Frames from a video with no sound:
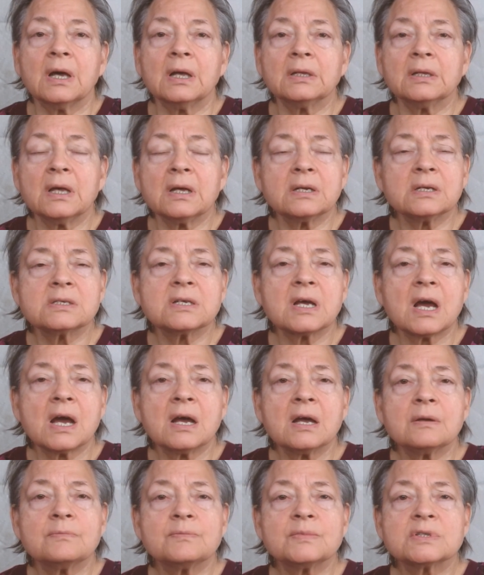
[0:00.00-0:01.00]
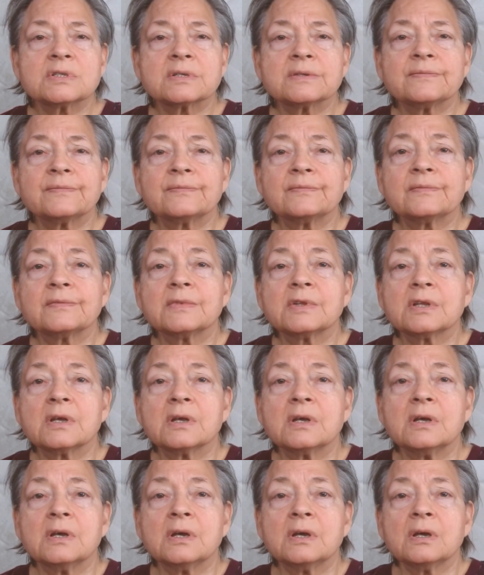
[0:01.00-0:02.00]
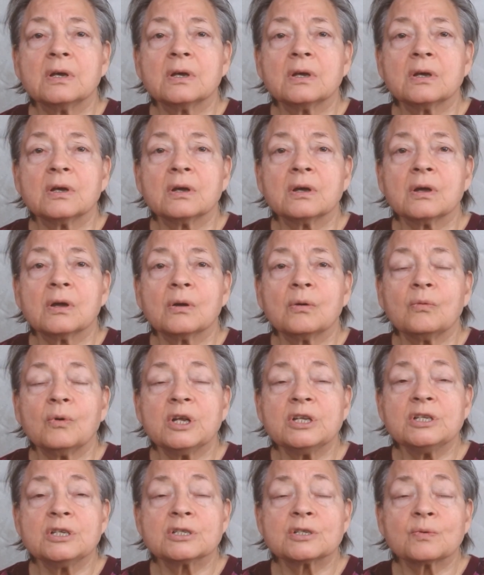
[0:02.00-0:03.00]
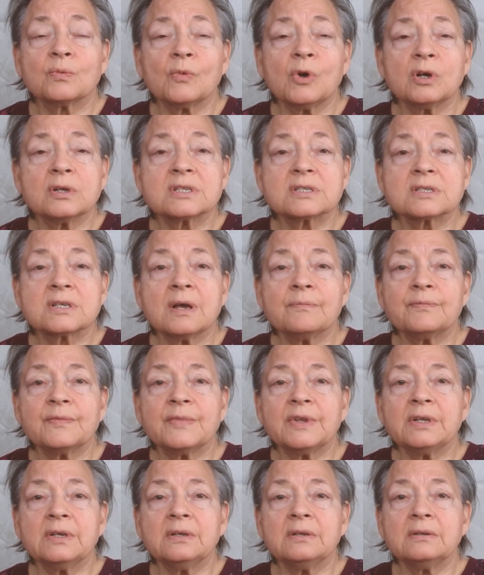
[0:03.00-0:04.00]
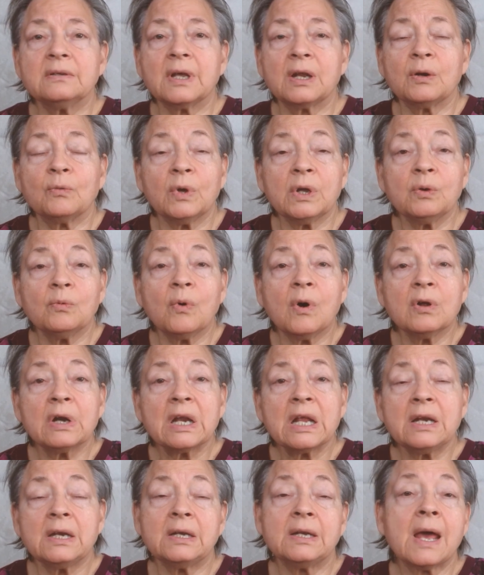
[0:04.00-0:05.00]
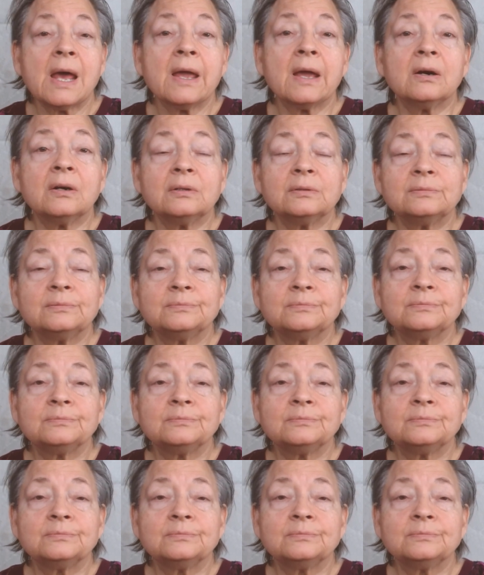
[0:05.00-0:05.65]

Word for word: A lot of times, we just want something and we want it now.